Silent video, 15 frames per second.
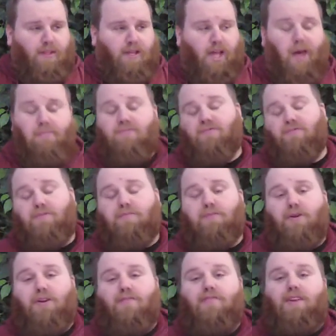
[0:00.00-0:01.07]
comes from the
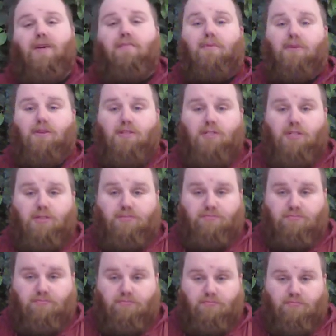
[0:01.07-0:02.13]
book of Numbers,
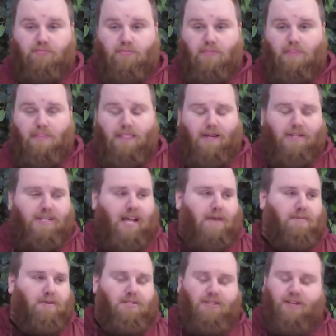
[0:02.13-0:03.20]

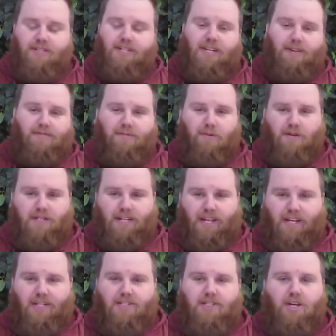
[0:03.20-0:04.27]
chapters 13 and
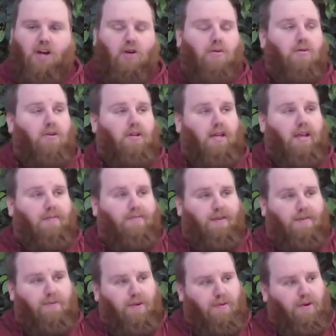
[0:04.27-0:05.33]
14. So
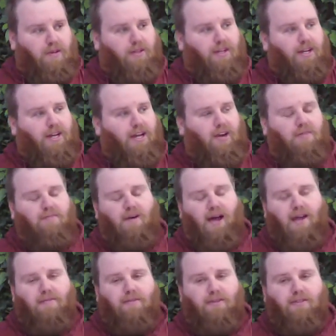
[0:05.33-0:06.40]
if we were to look at our
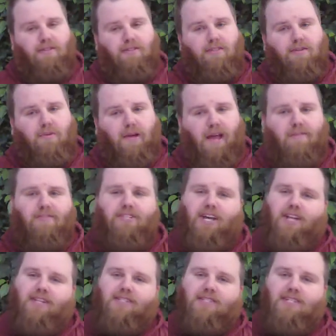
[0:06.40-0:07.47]
Bible, we have
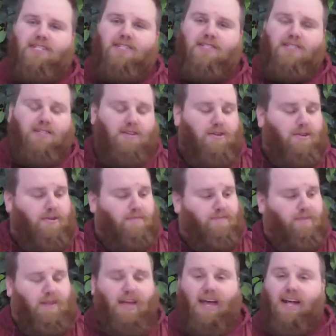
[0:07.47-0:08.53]
Genesis,
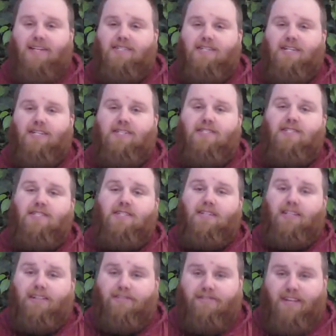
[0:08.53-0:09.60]
Exodus,
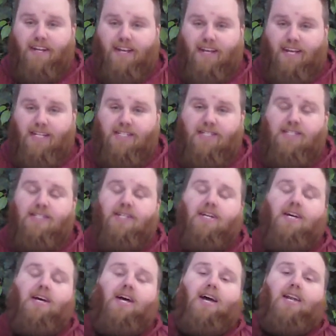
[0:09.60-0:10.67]
Leviticus,
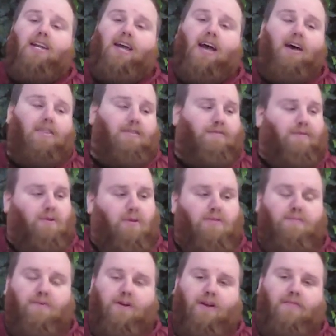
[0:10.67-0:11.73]
and now the
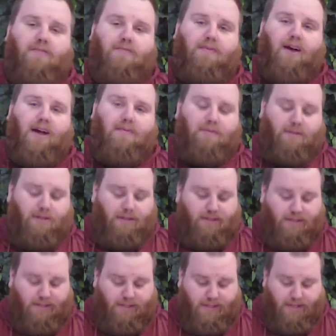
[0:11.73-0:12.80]
fourth book of the Bible
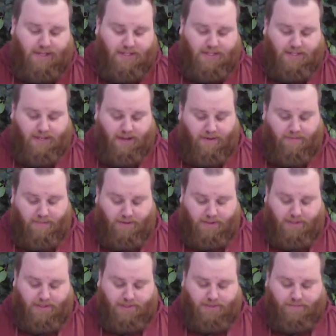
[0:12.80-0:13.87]
is
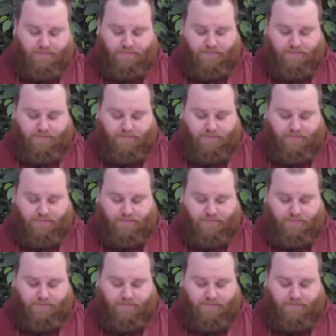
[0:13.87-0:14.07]
Numbers.